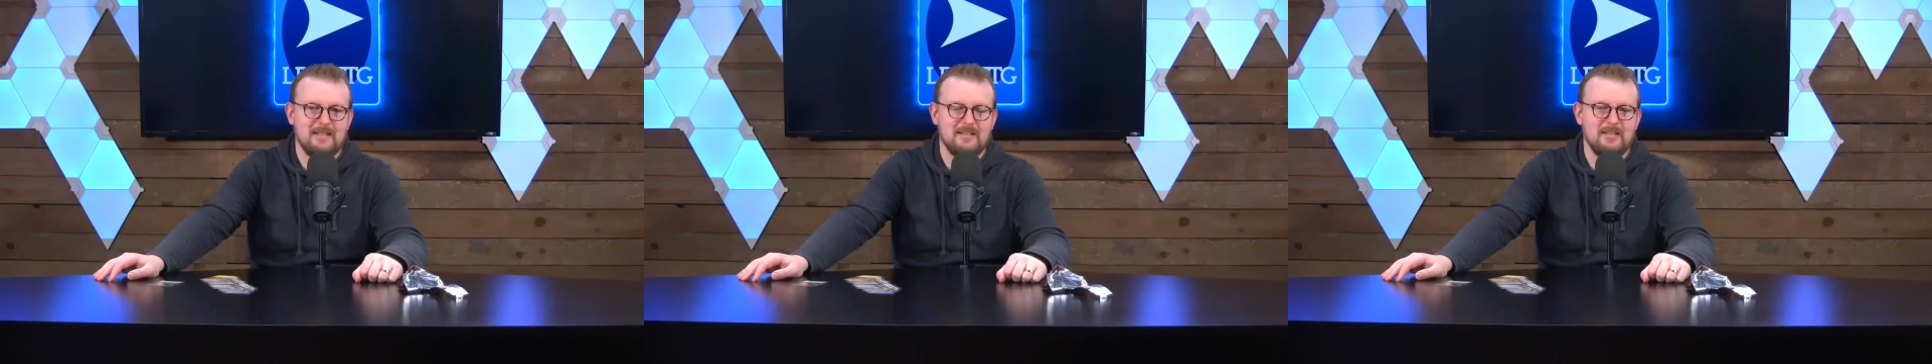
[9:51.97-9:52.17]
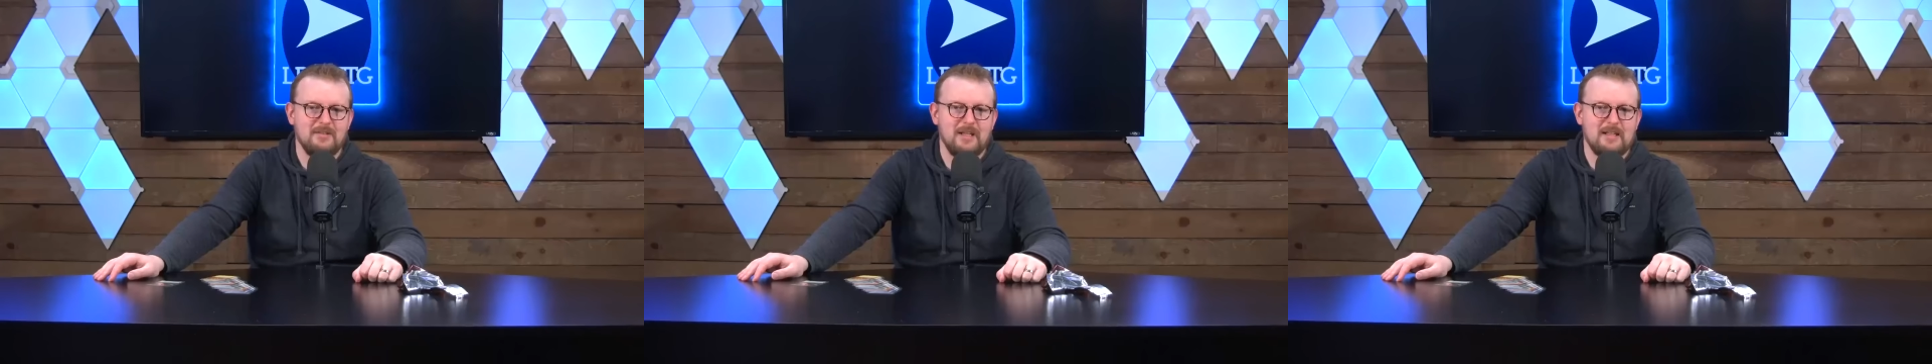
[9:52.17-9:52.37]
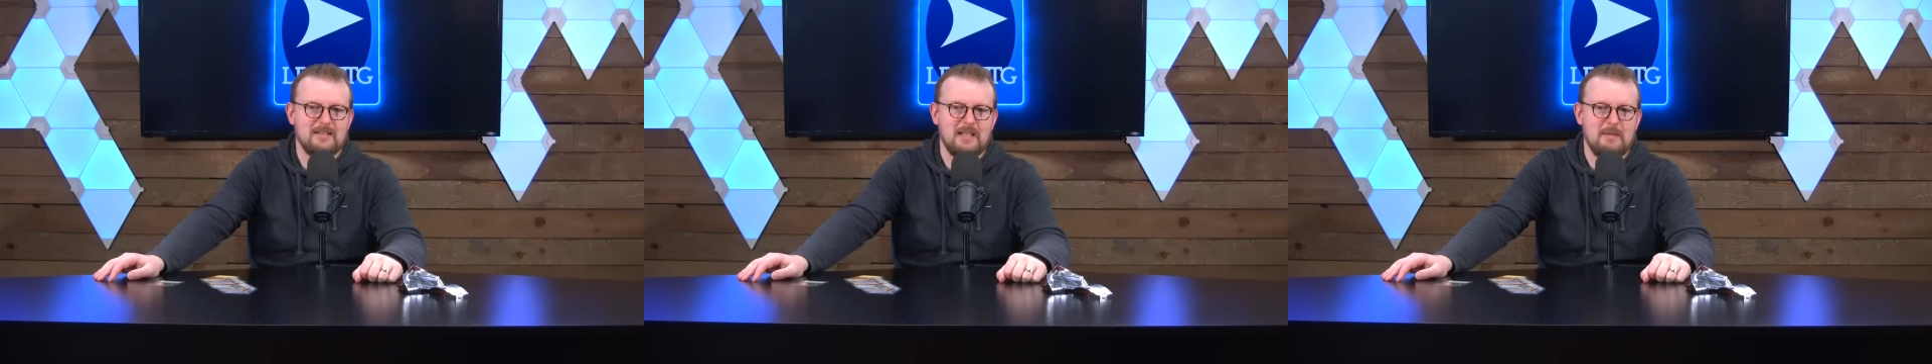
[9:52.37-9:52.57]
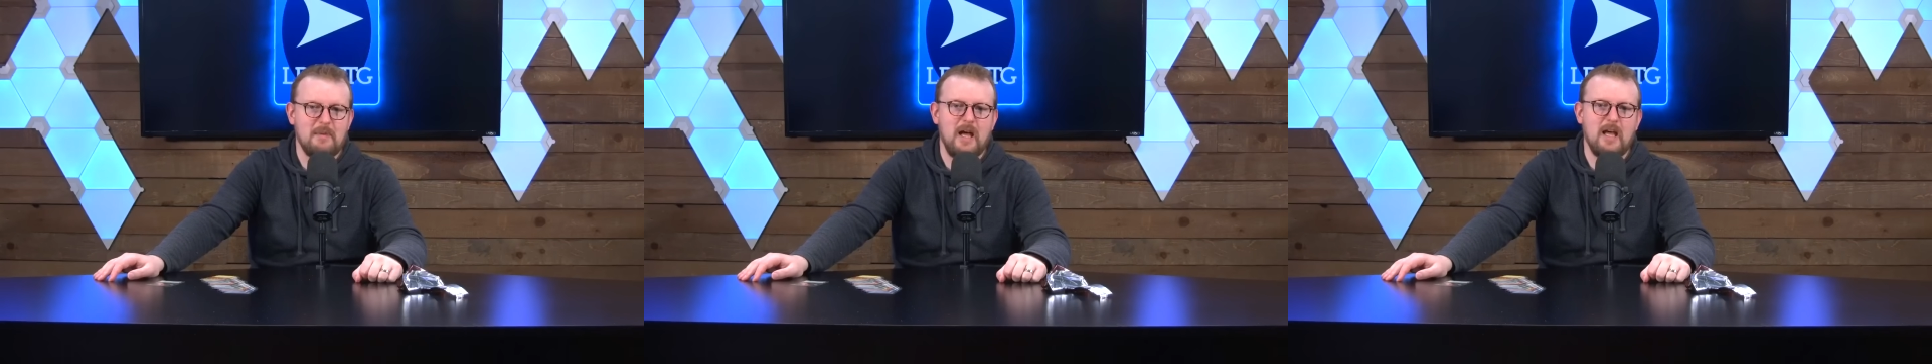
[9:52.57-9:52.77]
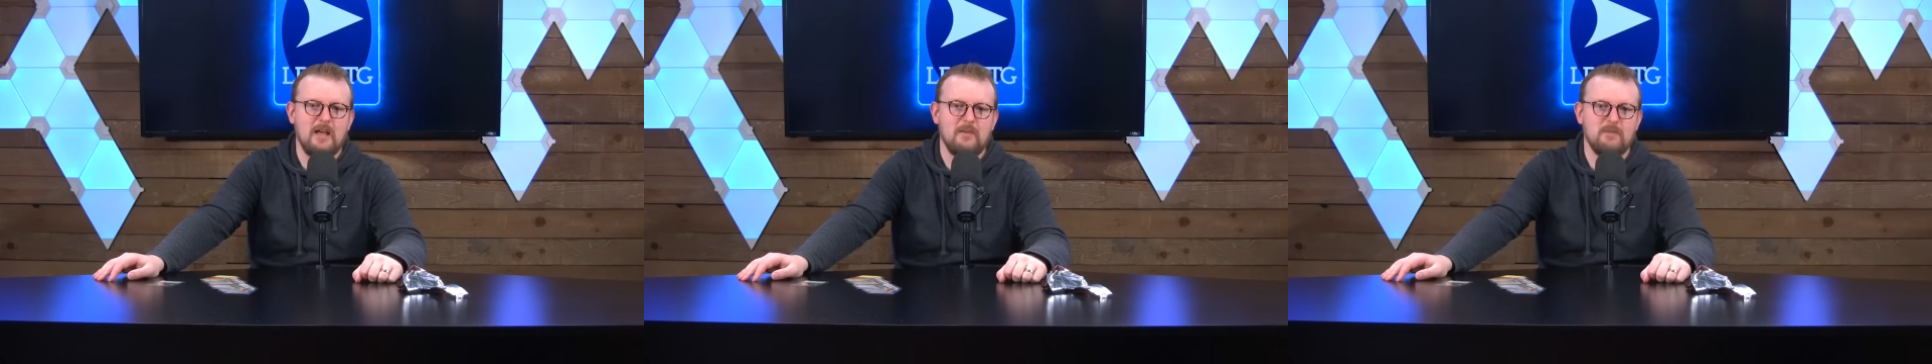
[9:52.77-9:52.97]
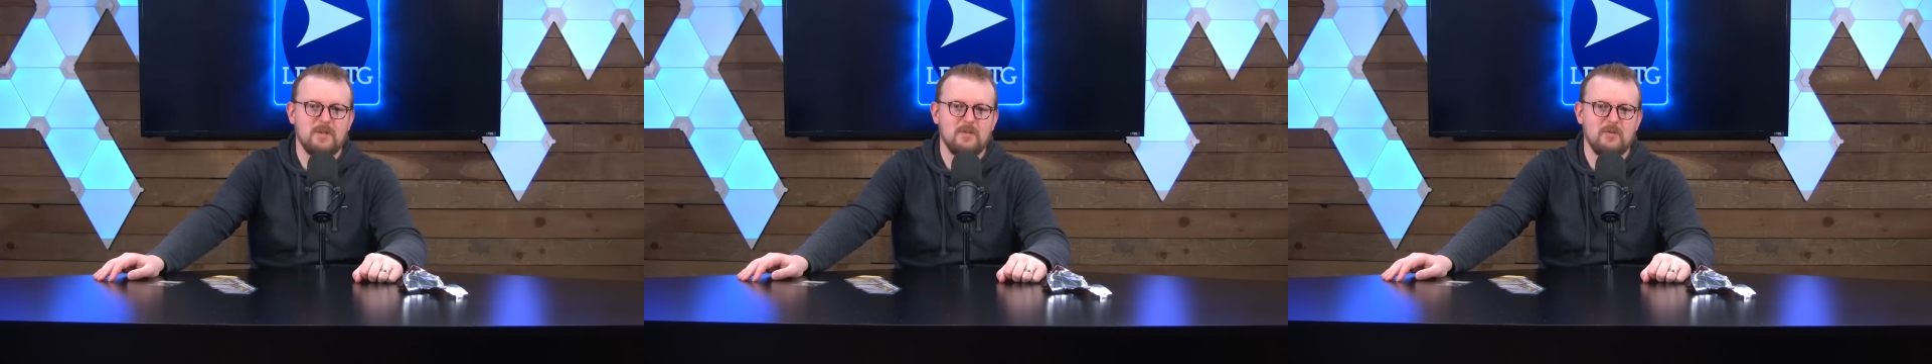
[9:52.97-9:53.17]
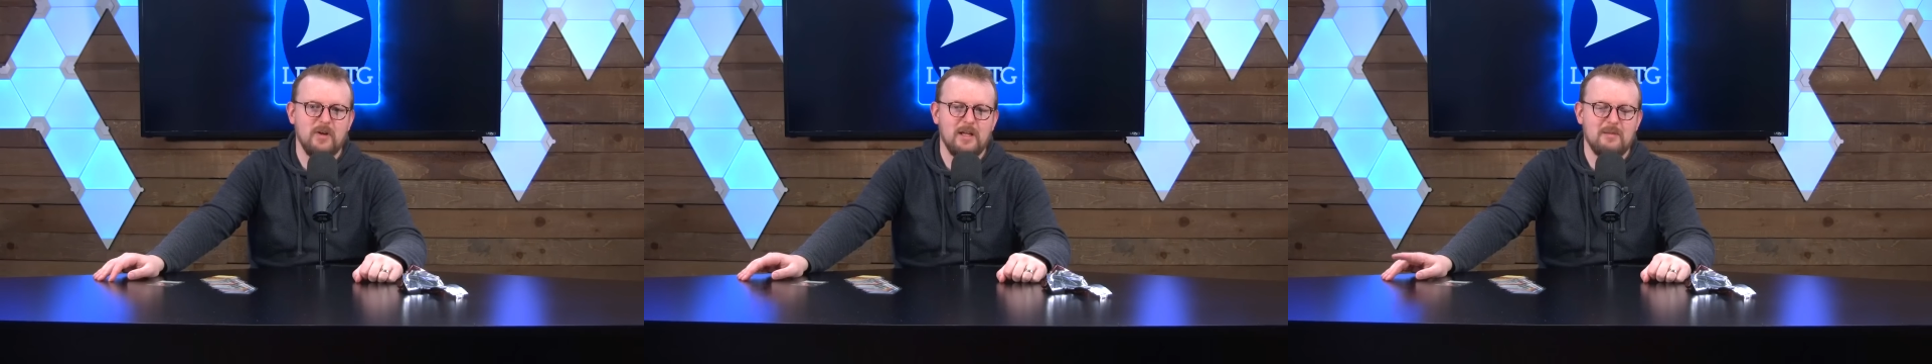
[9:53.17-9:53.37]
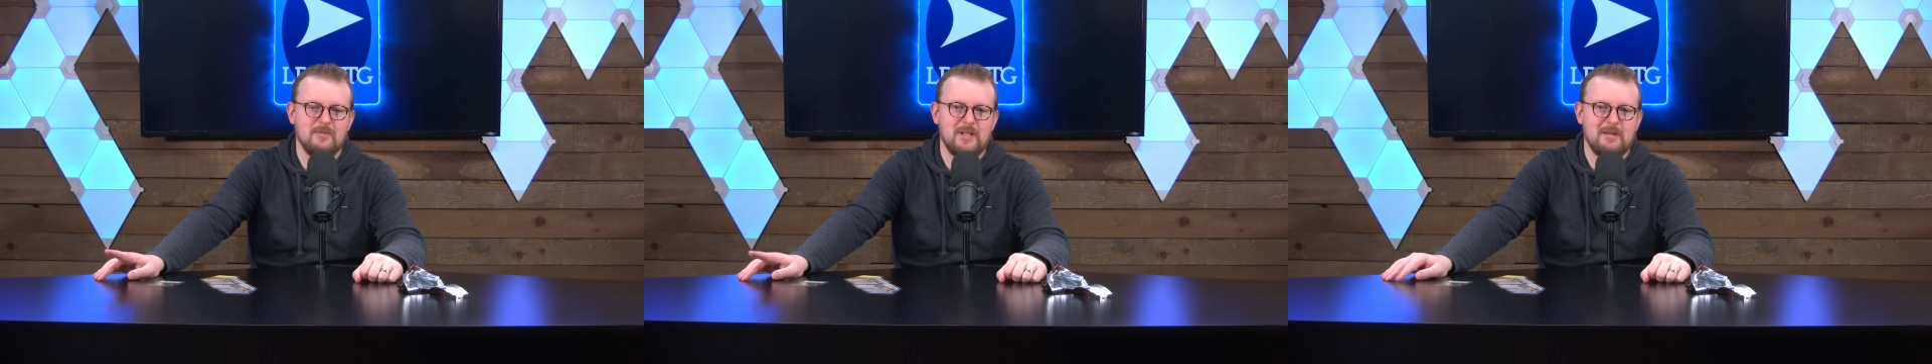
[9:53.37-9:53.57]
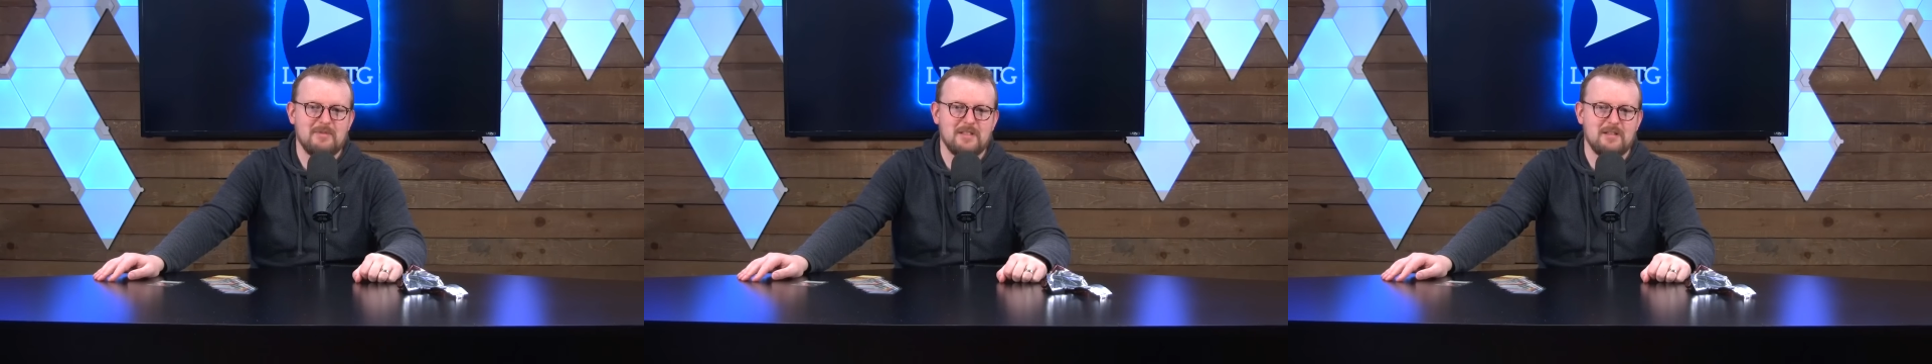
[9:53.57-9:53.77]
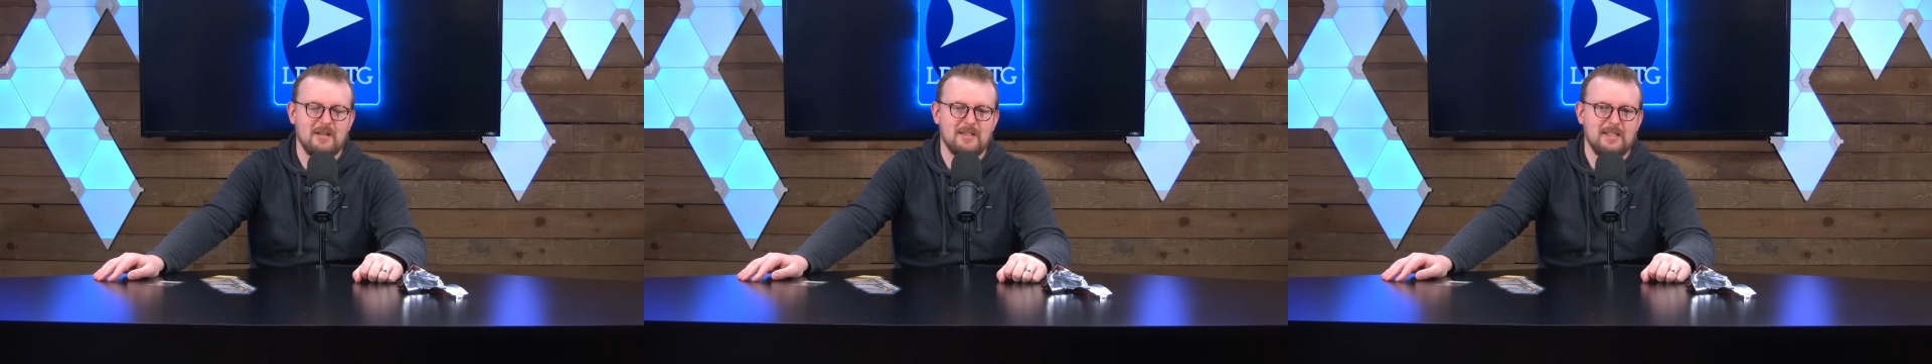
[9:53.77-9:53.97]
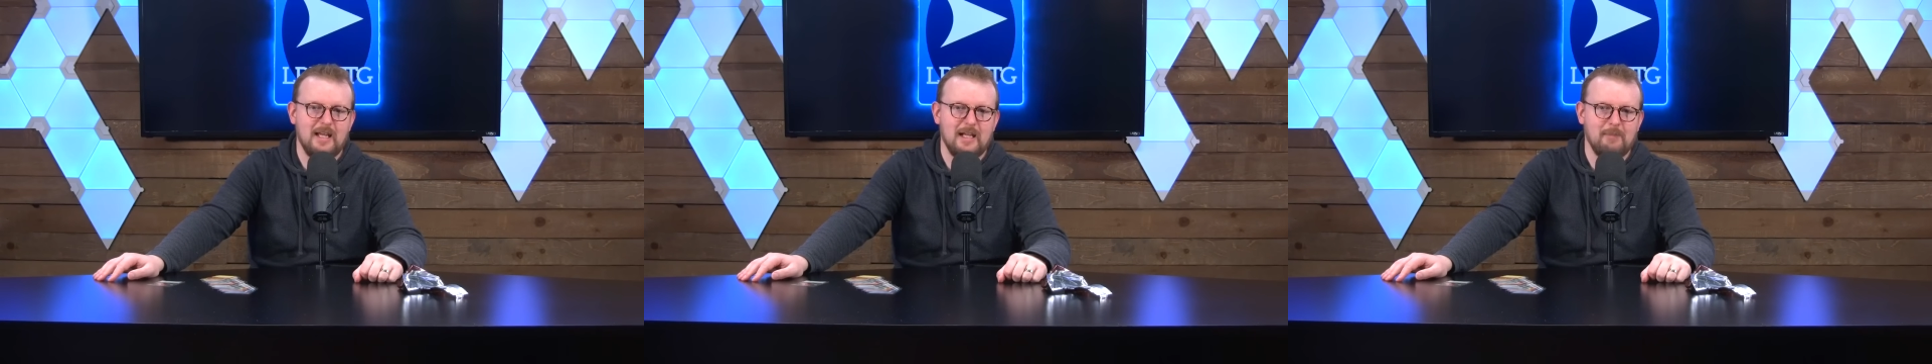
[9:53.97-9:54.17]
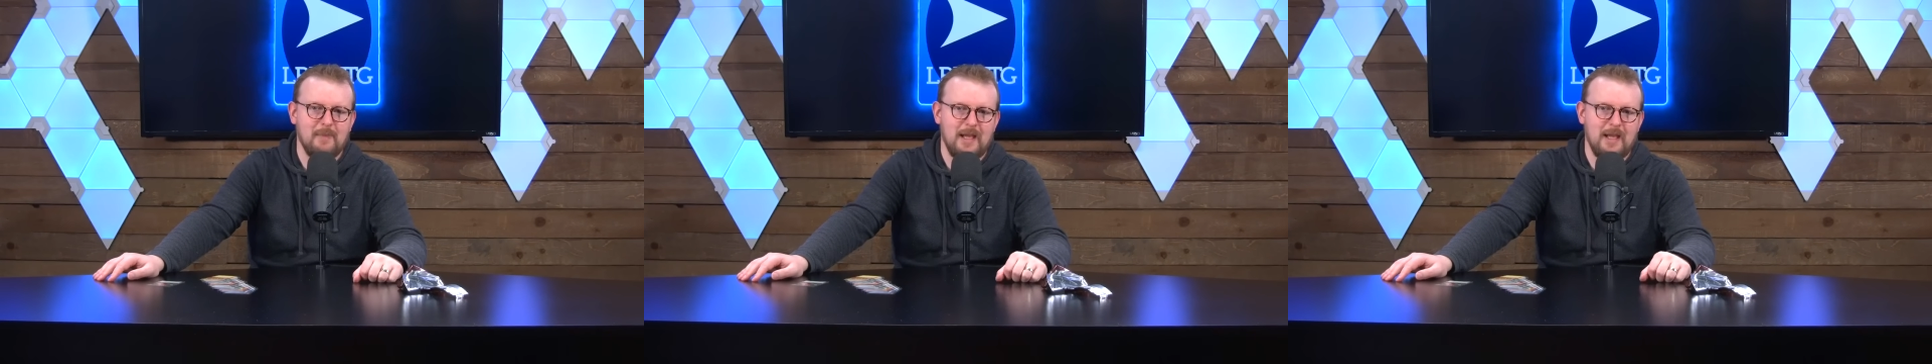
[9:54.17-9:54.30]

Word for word: Until next time, I have been Graham. James is on tech.